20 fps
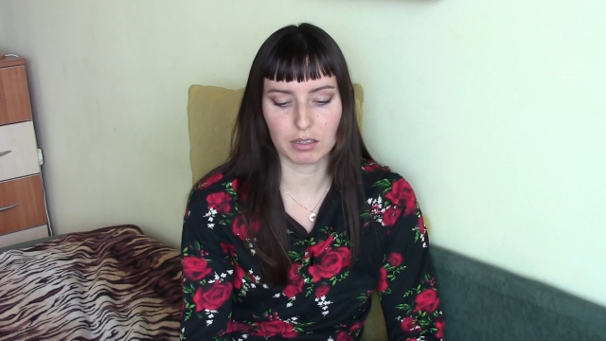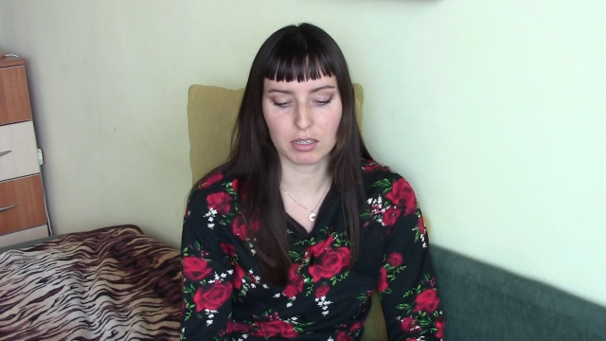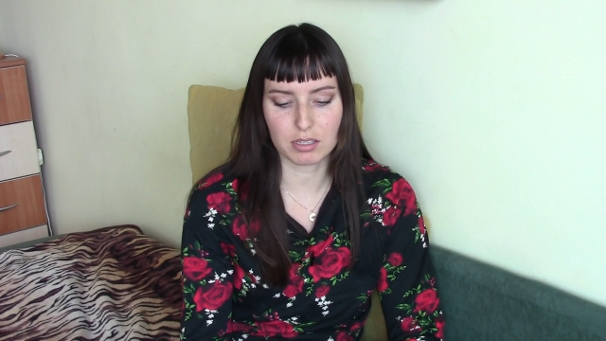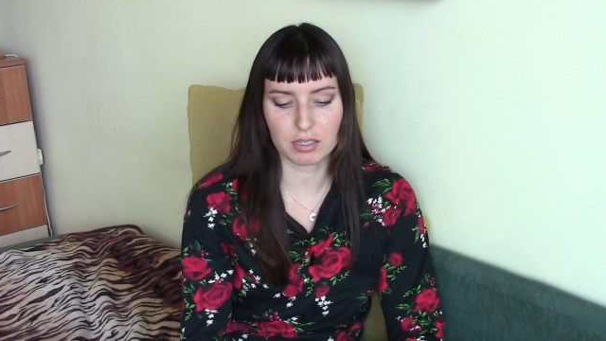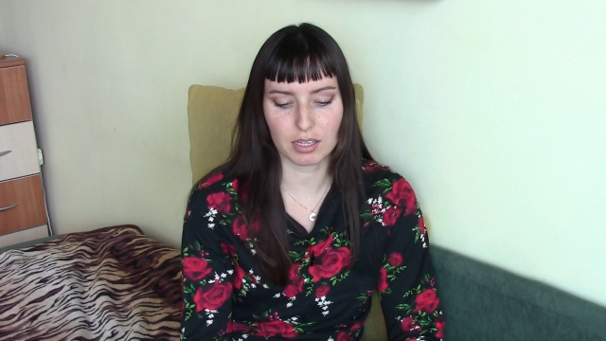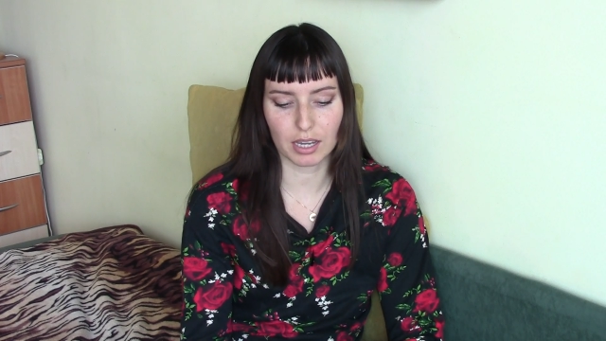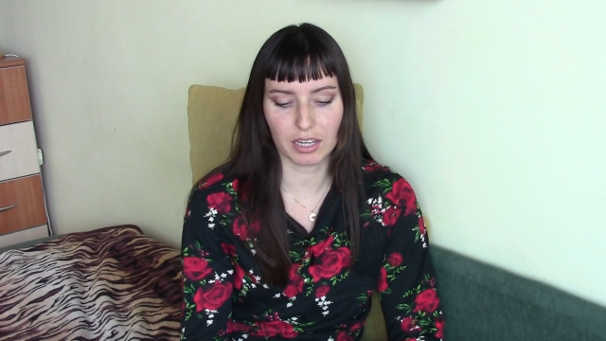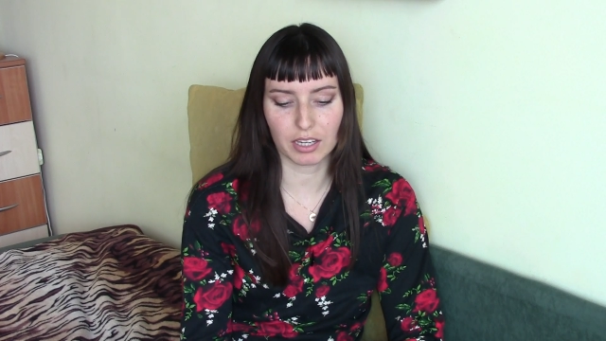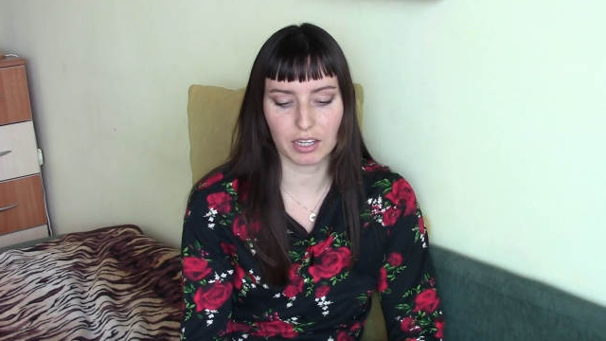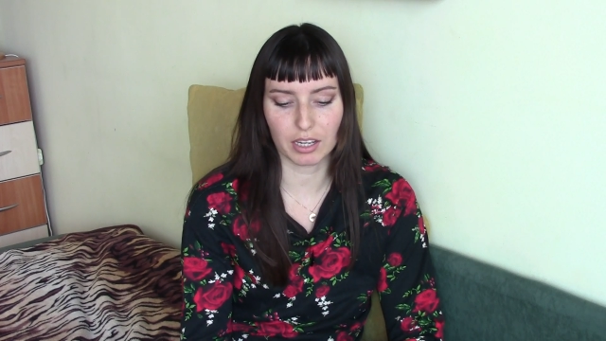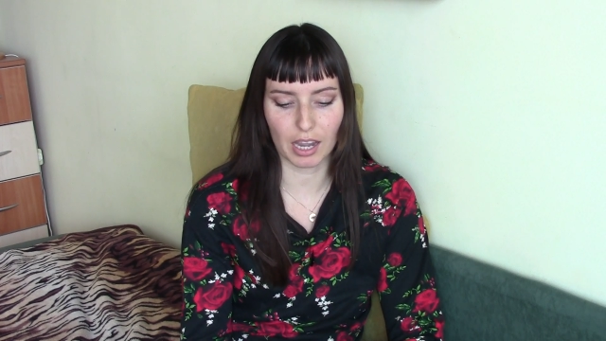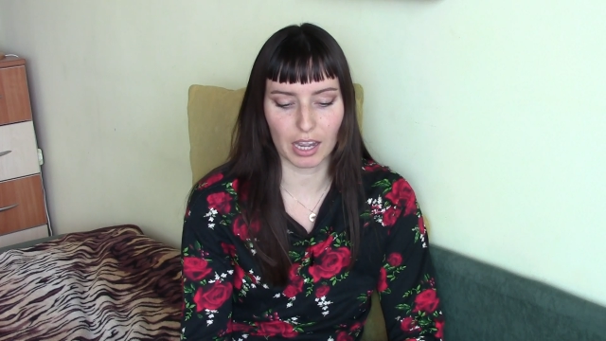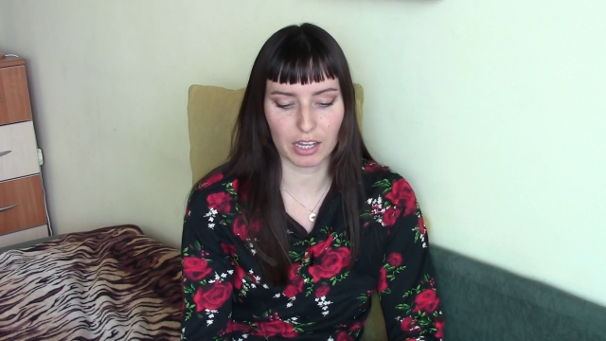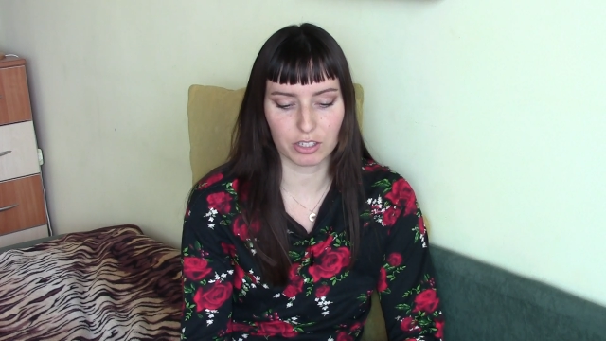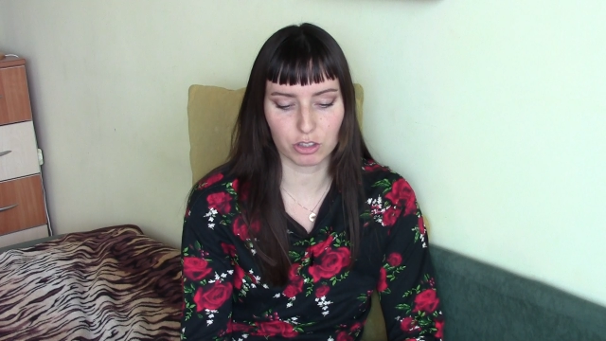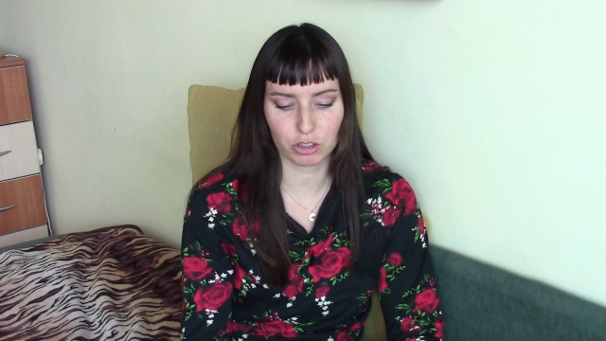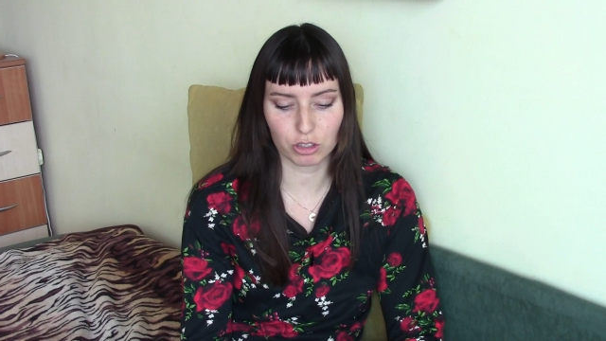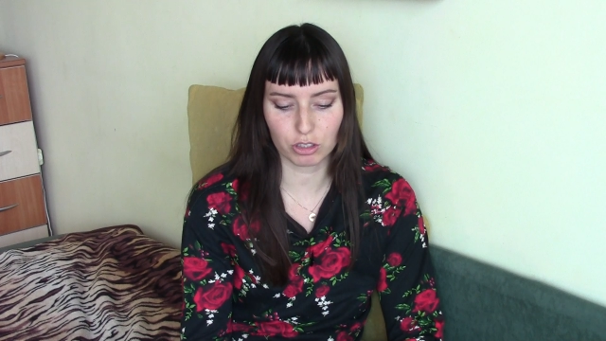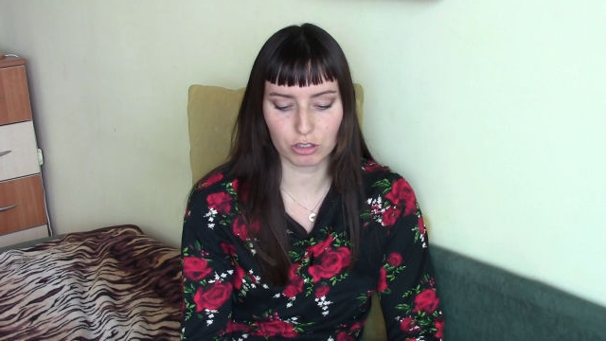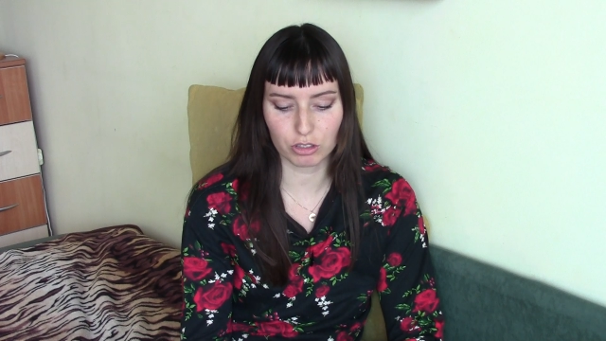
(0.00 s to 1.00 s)

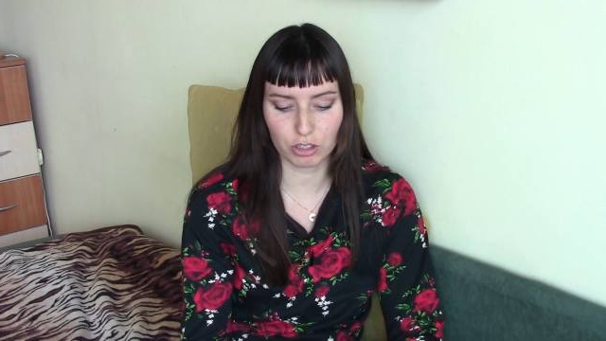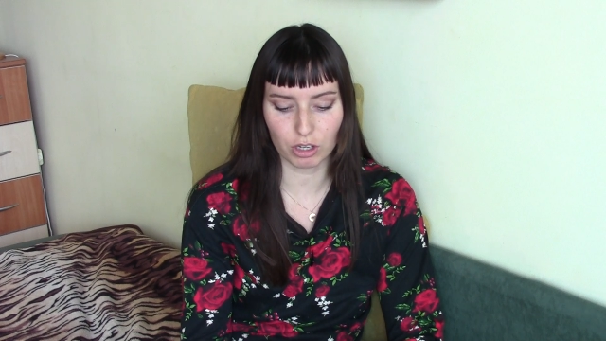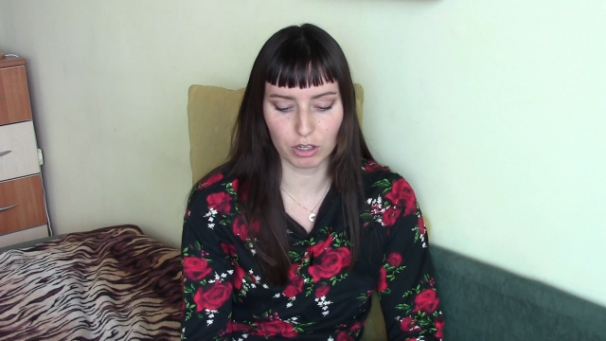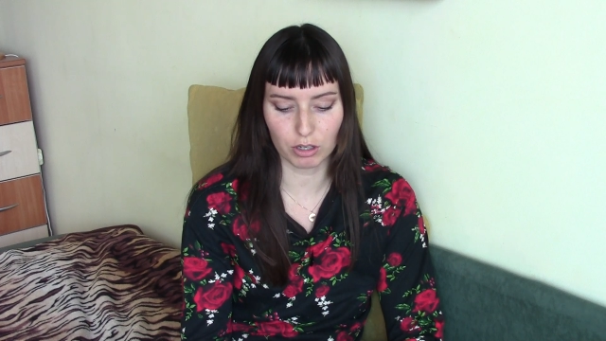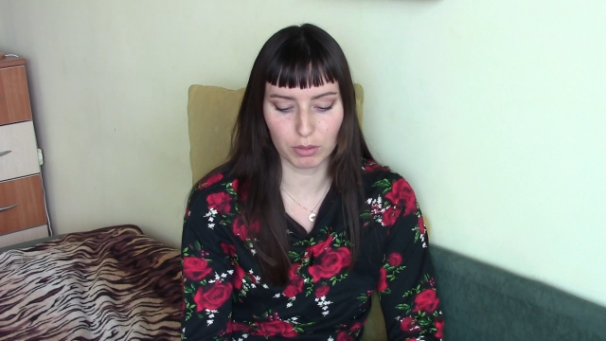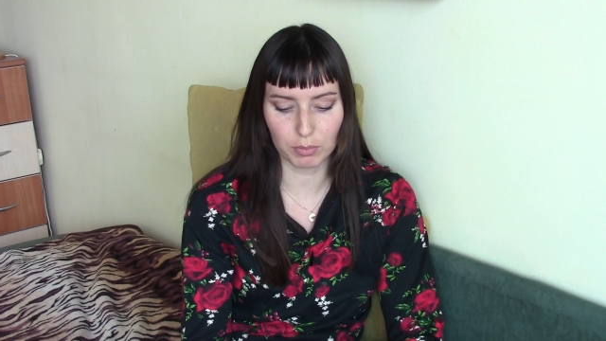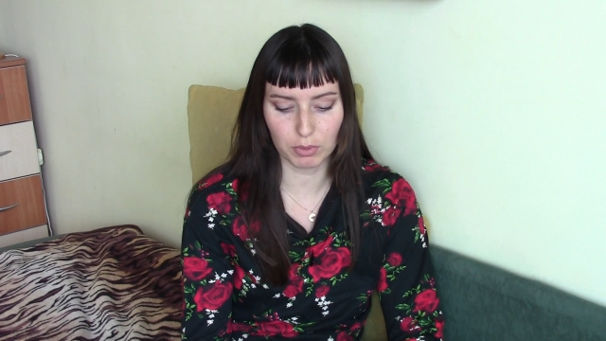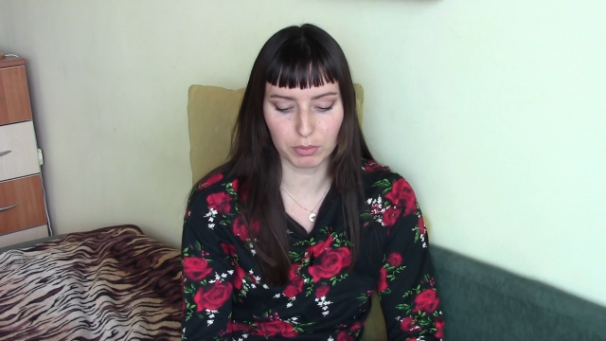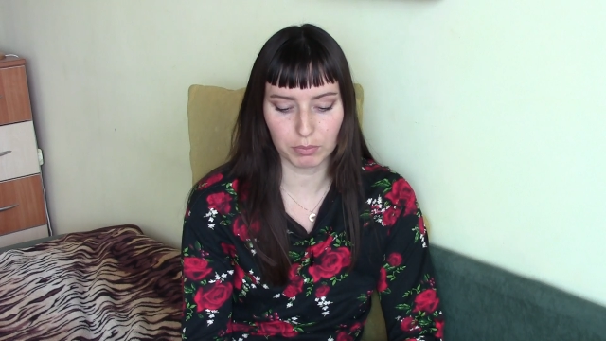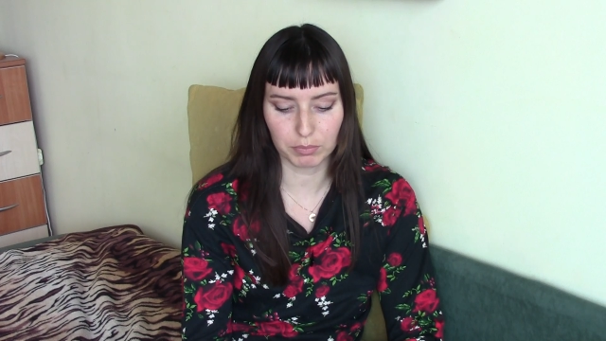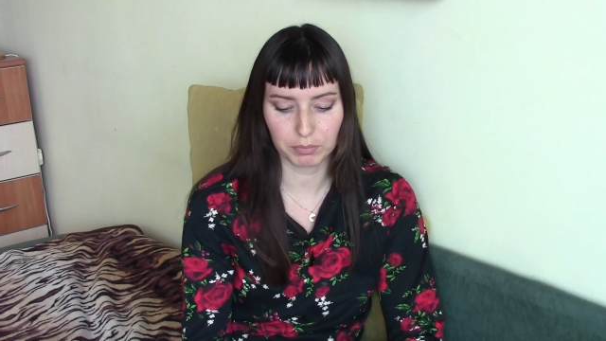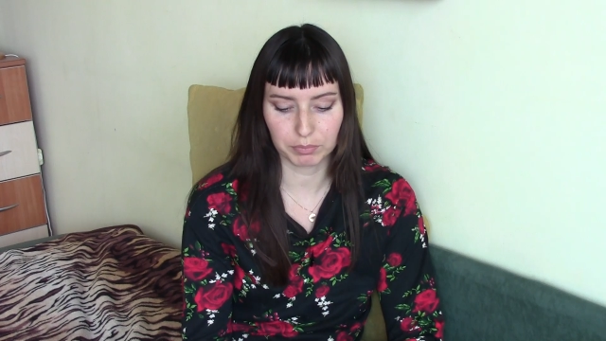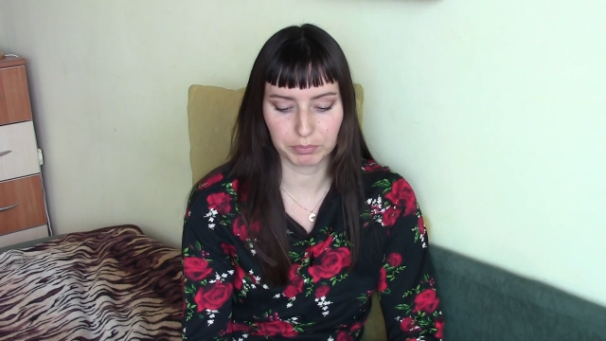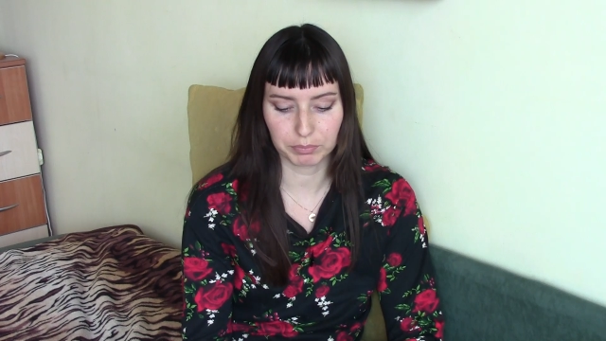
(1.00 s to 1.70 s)
psychiatric term.